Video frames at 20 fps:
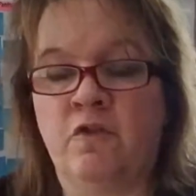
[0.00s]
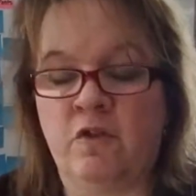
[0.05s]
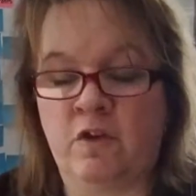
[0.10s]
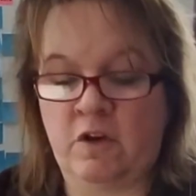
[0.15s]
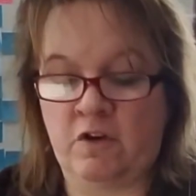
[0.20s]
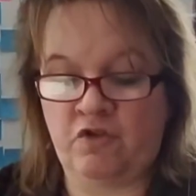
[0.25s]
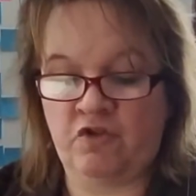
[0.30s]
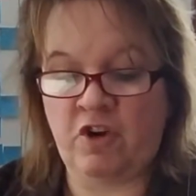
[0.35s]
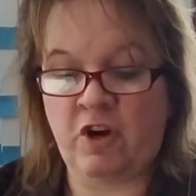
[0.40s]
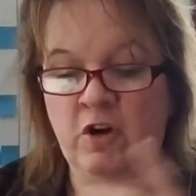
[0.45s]
you
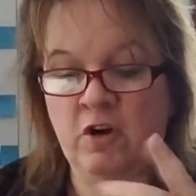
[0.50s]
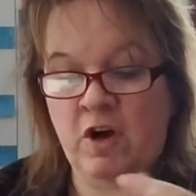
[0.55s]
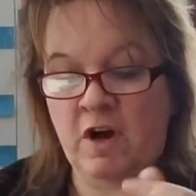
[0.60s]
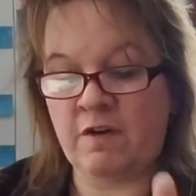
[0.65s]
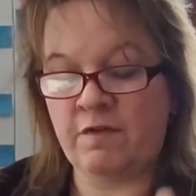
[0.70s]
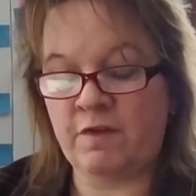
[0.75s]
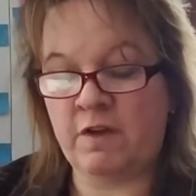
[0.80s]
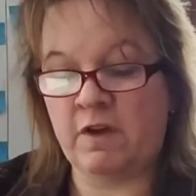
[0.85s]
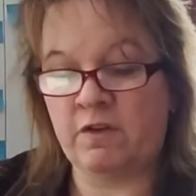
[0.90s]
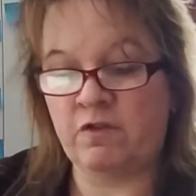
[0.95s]
can check
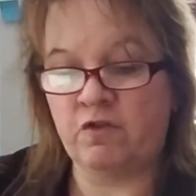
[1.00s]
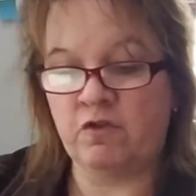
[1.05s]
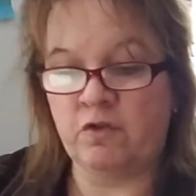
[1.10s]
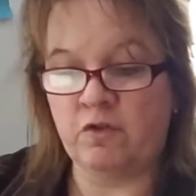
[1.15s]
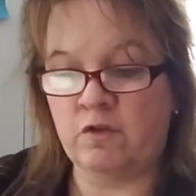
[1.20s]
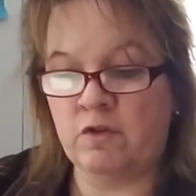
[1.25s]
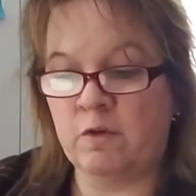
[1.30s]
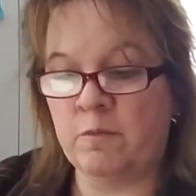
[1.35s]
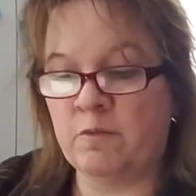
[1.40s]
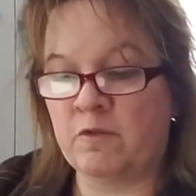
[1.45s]
off as you do
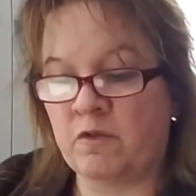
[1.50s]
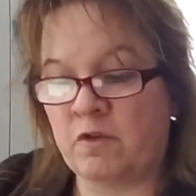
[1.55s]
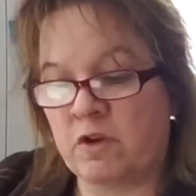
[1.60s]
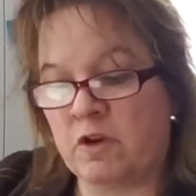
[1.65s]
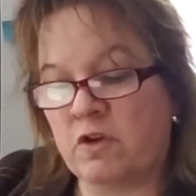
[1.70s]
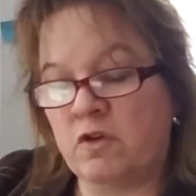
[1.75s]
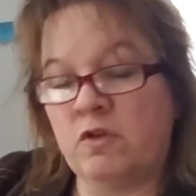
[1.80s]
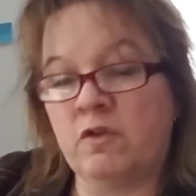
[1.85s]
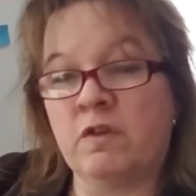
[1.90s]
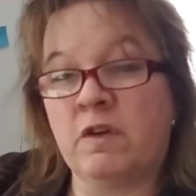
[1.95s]
them. So you
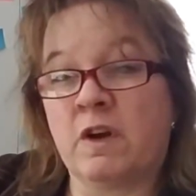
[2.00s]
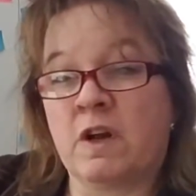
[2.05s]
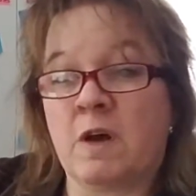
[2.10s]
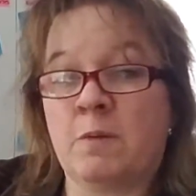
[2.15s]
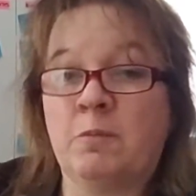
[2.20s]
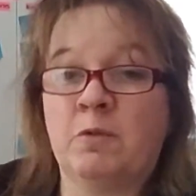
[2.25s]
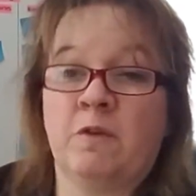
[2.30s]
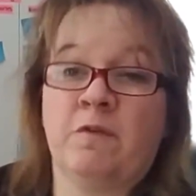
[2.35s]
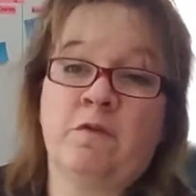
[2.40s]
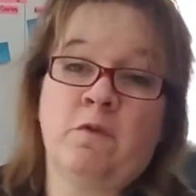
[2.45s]
can use it a
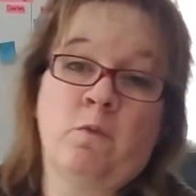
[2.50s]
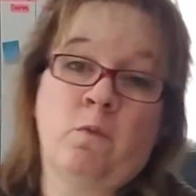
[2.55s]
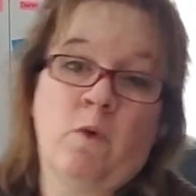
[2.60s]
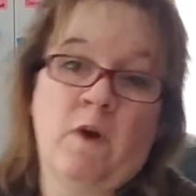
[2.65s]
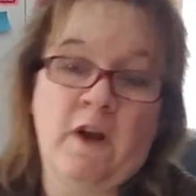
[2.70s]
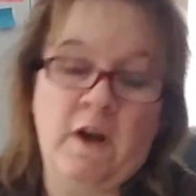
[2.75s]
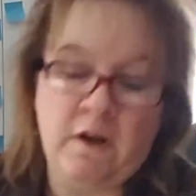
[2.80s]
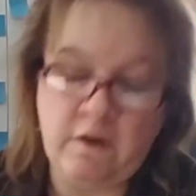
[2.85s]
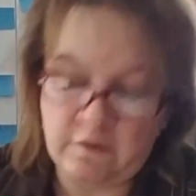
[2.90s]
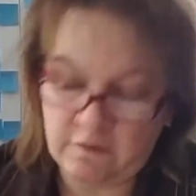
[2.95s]
couple different
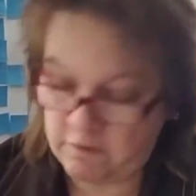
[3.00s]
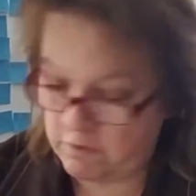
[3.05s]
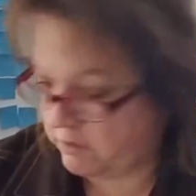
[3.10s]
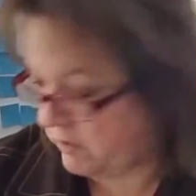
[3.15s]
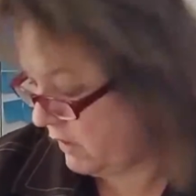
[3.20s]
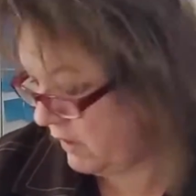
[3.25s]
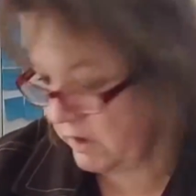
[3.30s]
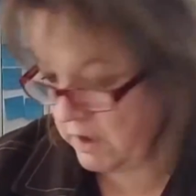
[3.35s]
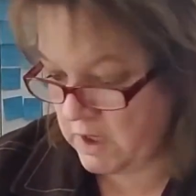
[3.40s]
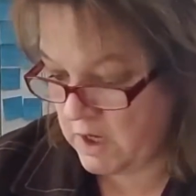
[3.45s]
ways. You
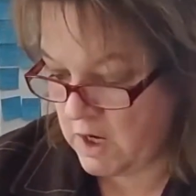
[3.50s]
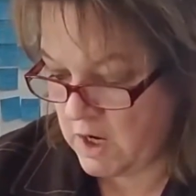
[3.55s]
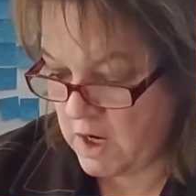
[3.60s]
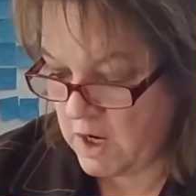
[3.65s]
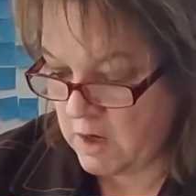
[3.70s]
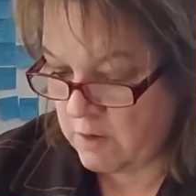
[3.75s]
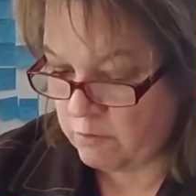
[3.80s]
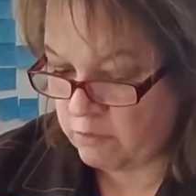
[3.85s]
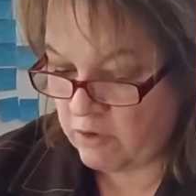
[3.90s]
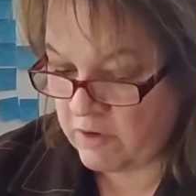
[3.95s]
can
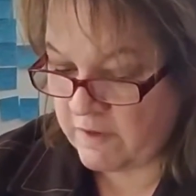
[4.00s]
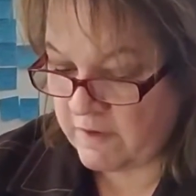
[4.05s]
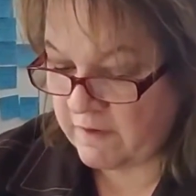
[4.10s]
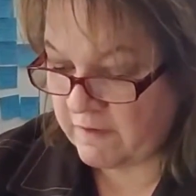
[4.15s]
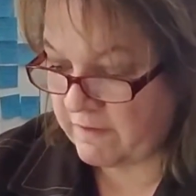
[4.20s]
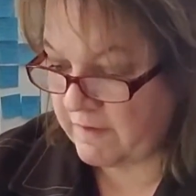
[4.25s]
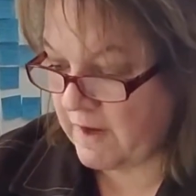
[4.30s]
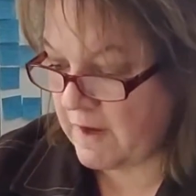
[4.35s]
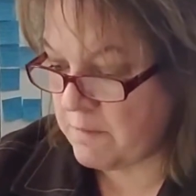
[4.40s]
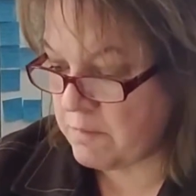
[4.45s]
print
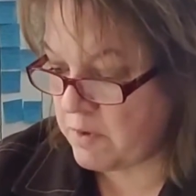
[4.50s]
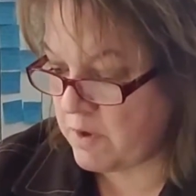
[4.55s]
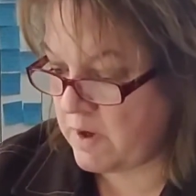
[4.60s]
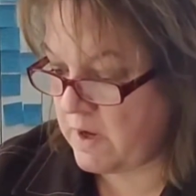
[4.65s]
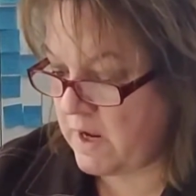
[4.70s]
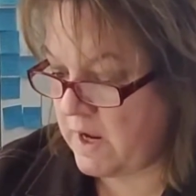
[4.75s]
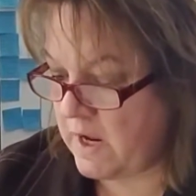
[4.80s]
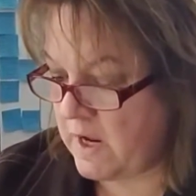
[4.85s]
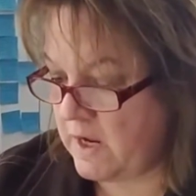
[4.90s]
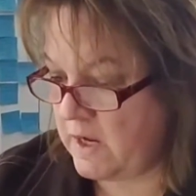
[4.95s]
this up
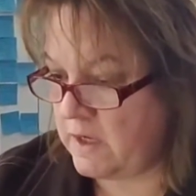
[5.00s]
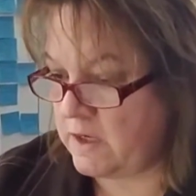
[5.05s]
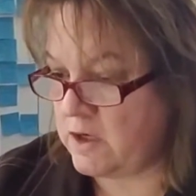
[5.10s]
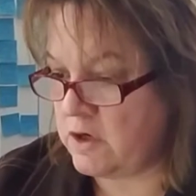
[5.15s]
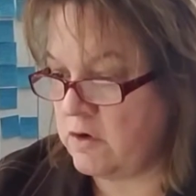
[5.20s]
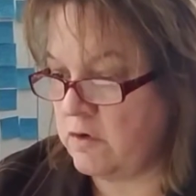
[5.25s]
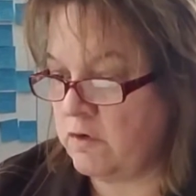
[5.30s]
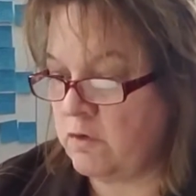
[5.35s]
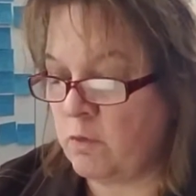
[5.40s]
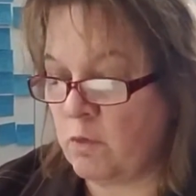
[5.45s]
and
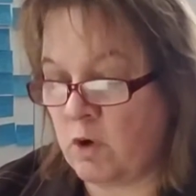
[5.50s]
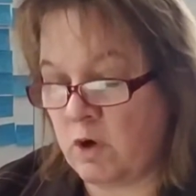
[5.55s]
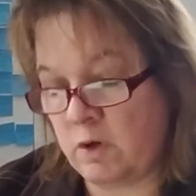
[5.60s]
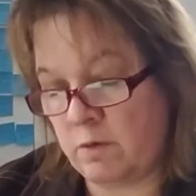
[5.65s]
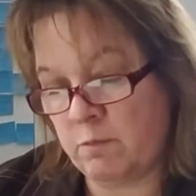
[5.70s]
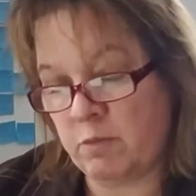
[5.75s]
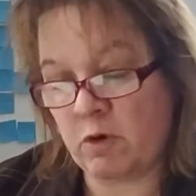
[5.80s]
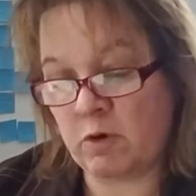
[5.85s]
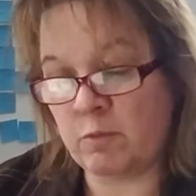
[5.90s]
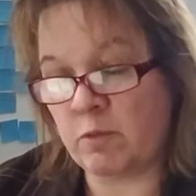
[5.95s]
use
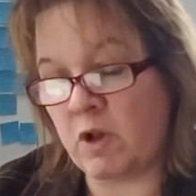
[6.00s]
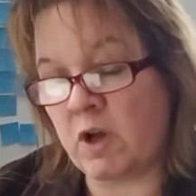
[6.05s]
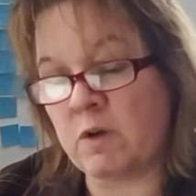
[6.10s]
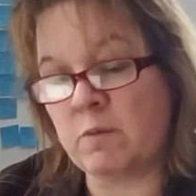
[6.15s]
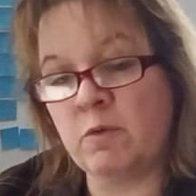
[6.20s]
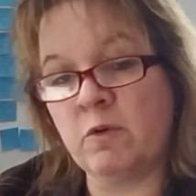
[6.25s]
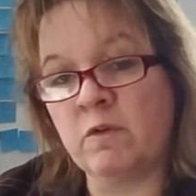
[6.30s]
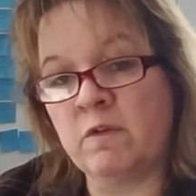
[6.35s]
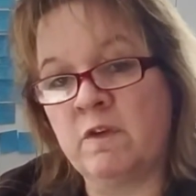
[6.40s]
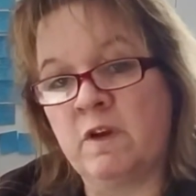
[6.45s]
one per blog
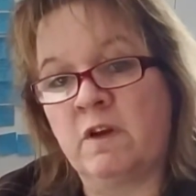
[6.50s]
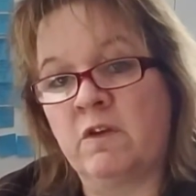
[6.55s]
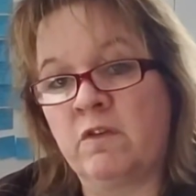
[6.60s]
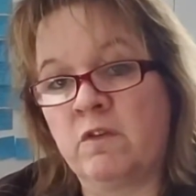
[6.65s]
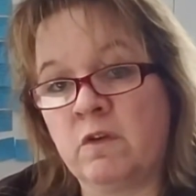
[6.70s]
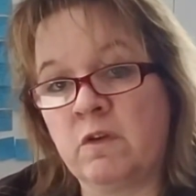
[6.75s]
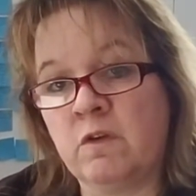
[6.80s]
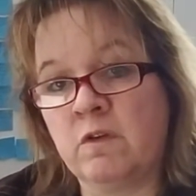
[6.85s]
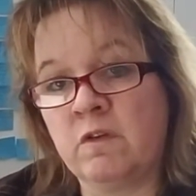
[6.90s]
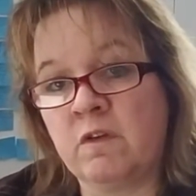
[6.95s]
post and
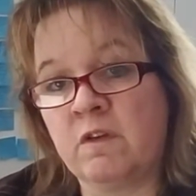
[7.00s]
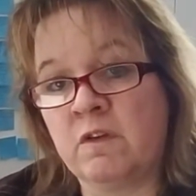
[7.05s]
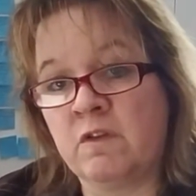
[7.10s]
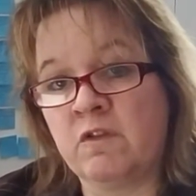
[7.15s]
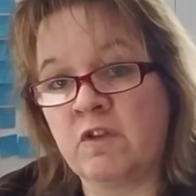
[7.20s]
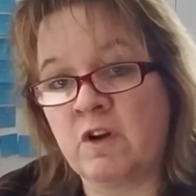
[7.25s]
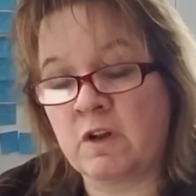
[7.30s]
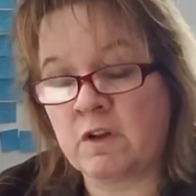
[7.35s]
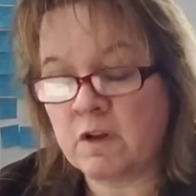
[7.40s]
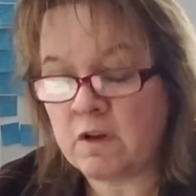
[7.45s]
actually use it as a
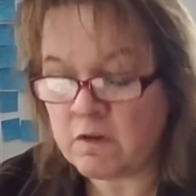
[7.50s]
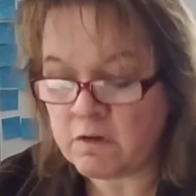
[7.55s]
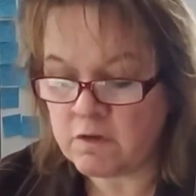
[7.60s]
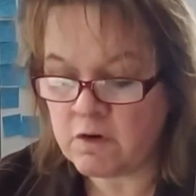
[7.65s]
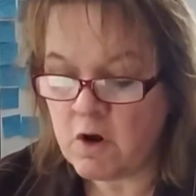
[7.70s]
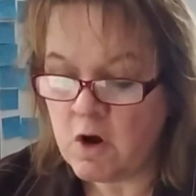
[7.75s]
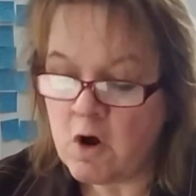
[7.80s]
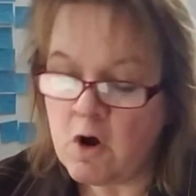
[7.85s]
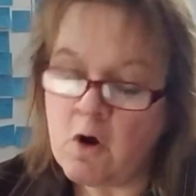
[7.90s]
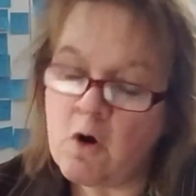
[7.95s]
checklist.
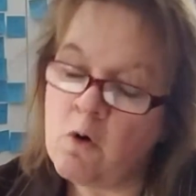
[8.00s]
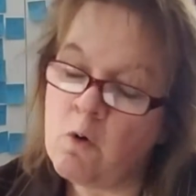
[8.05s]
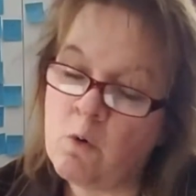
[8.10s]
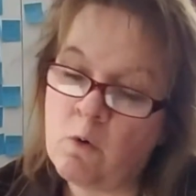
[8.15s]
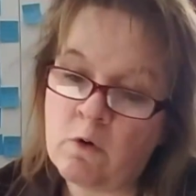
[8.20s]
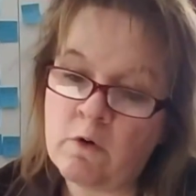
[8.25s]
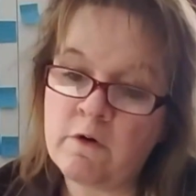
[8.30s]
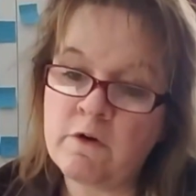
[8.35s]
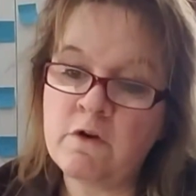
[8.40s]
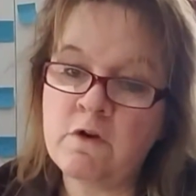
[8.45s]

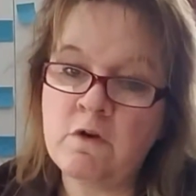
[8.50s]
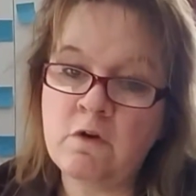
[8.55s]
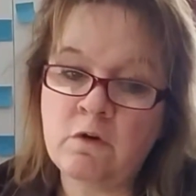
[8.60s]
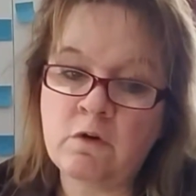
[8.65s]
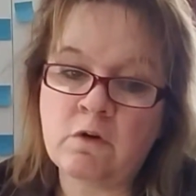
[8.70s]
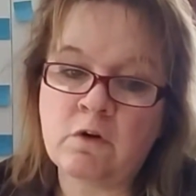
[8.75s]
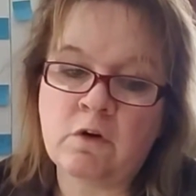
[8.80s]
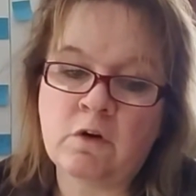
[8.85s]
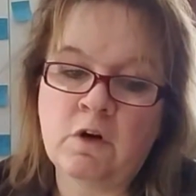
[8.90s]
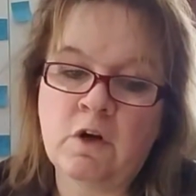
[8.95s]
Or you
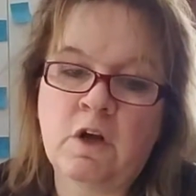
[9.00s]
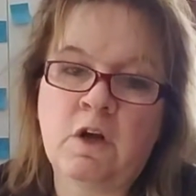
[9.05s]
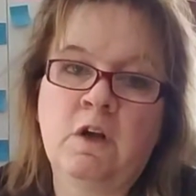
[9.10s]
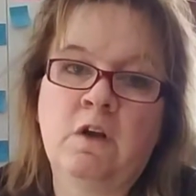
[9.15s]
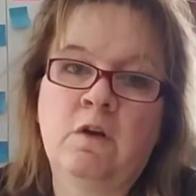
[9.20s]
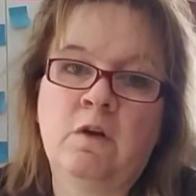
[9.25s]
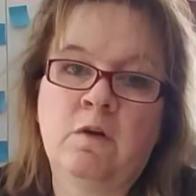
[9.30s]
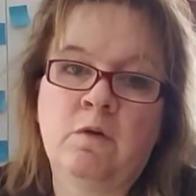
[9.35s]
could